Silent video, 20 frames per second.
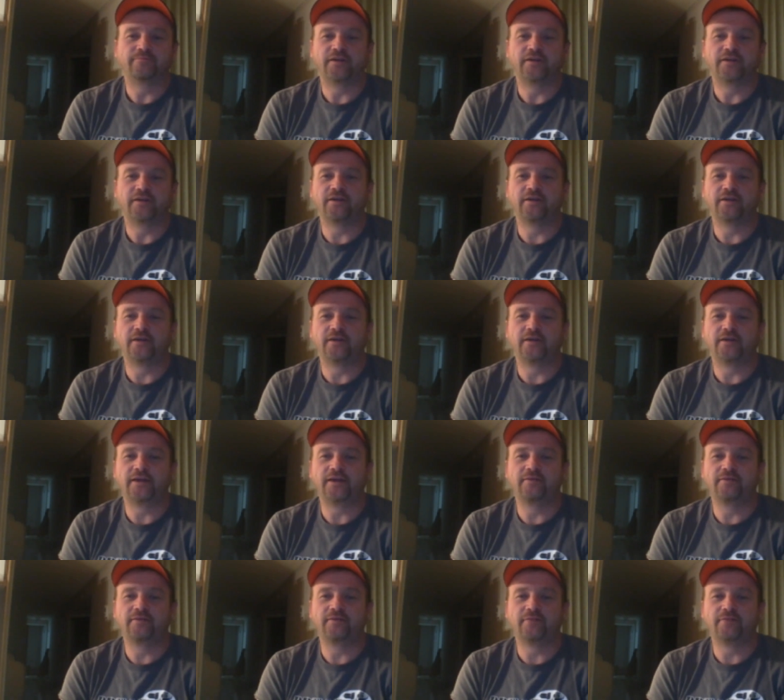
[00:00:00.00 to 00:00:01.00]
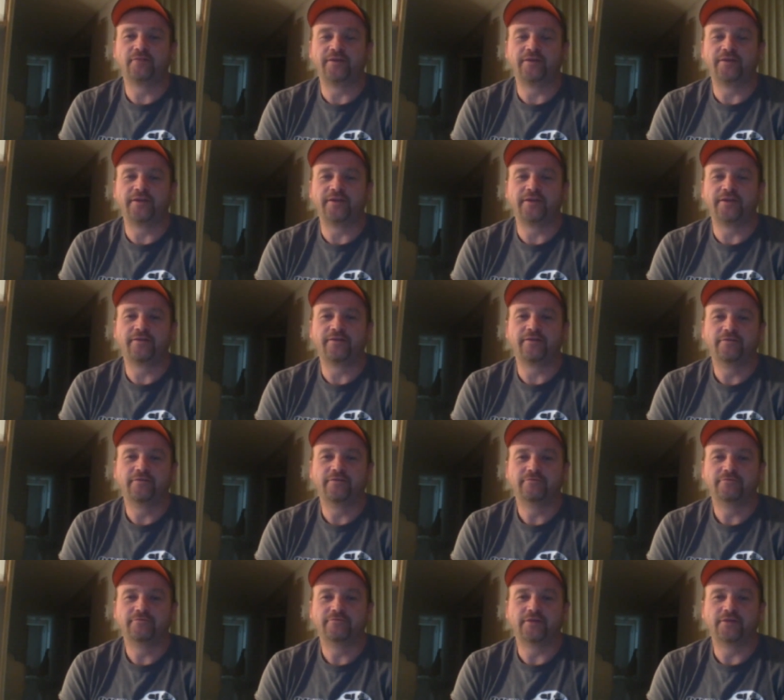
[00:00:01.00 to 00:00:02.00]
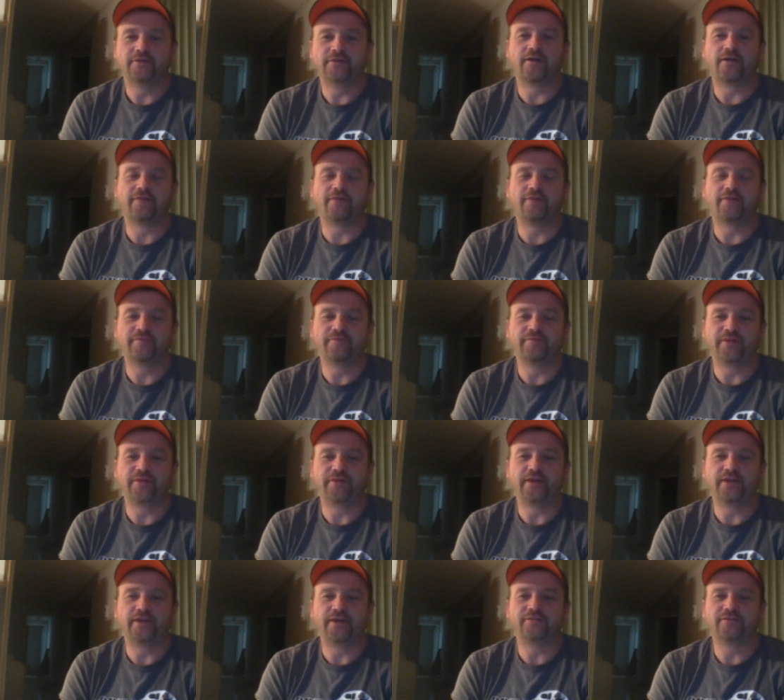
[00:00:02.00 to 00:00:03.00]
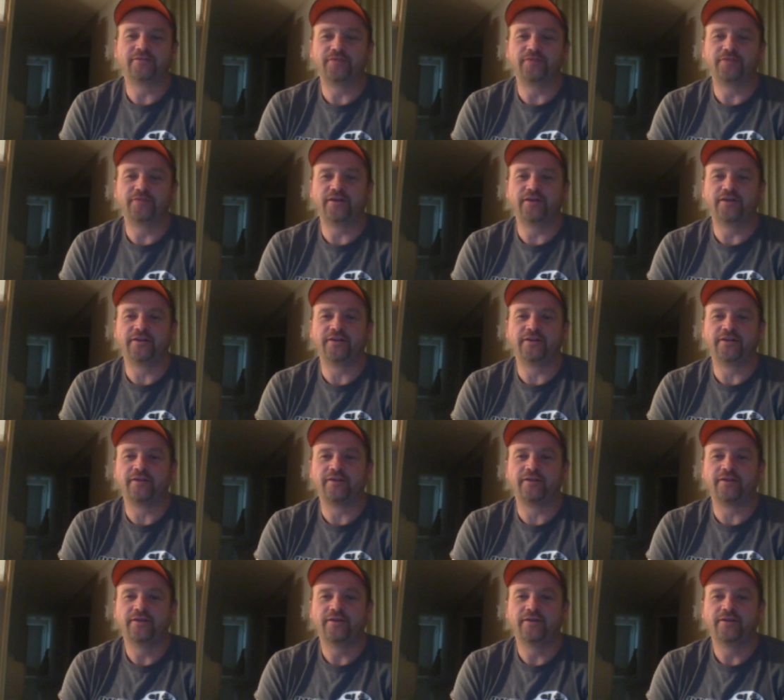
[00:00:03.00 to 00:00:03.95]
and I'm on there not often, but I like to read on there.